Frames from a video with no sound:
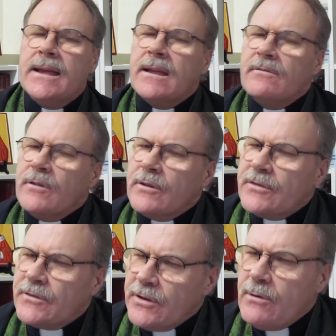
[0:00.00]
In
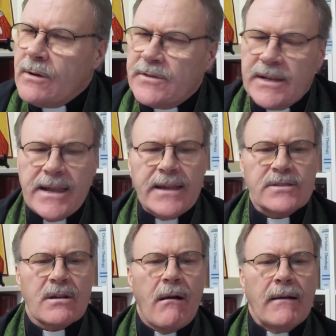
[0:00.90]
verse 2 of today's
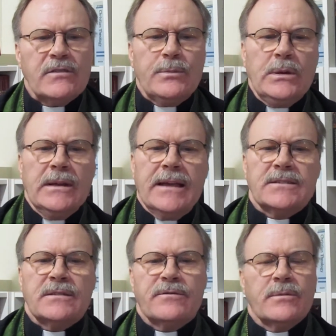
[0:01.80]
gospel
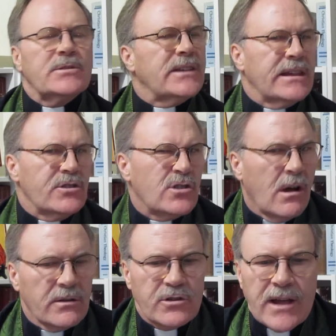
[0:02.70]
lesson from St.
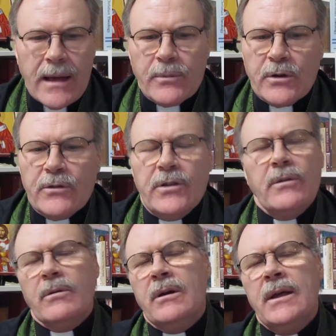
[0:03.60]
John chapter
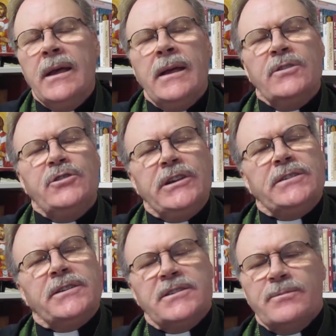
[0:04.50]
2,
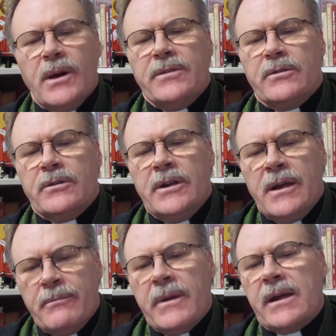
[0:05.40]
Jesus' mother
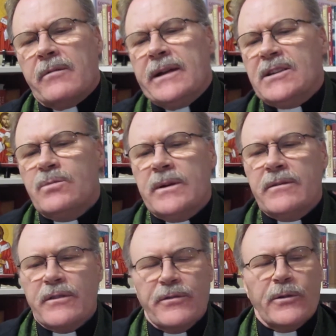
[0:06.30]
Mary is one
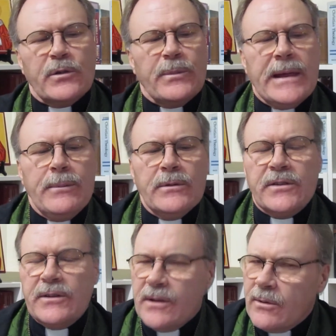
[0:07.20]
of the first people
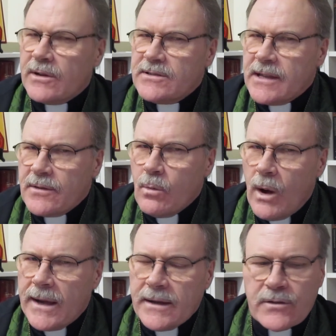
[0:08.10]
to notice that the
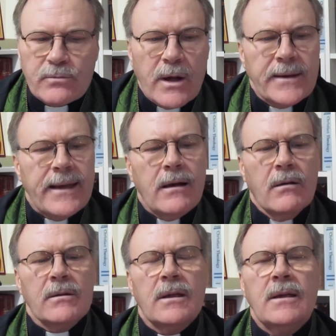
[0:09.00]
wine has run
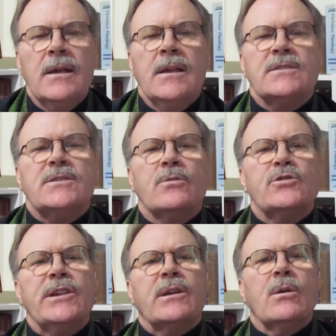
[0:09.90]
out. So
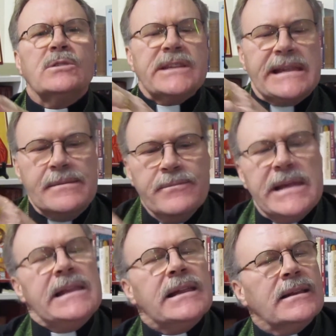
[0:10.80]
she goes
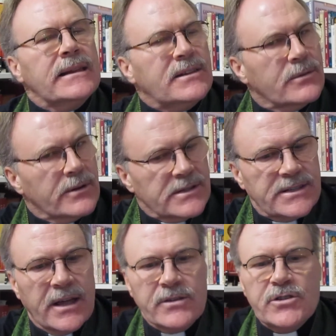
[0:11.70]
immediately to her
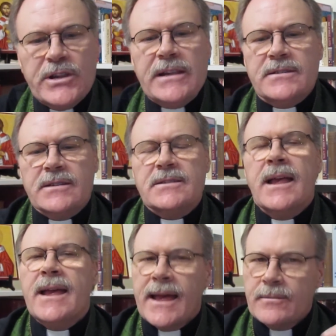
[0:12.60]
son Jesus
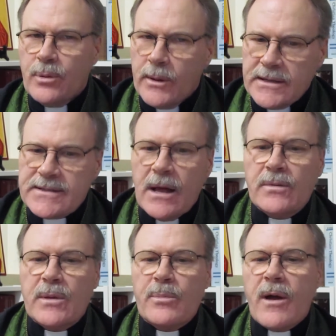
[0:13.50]
and points
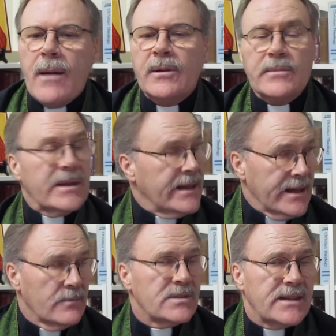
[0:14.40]
out the problem to
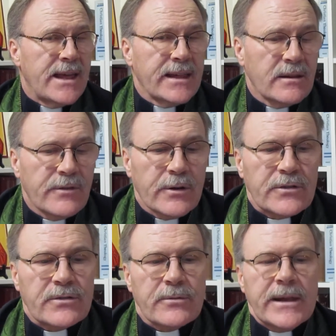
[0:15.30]
him, saying in
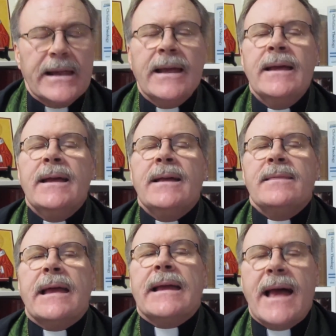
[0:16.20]
verse 3,
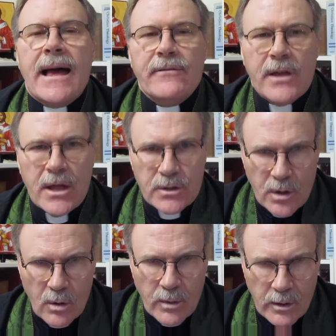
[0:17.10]
"They have
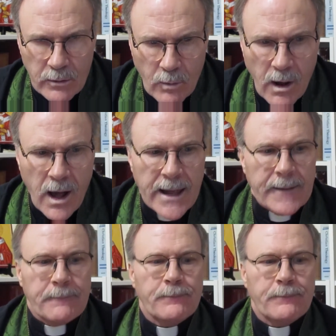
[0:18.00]
no more wine."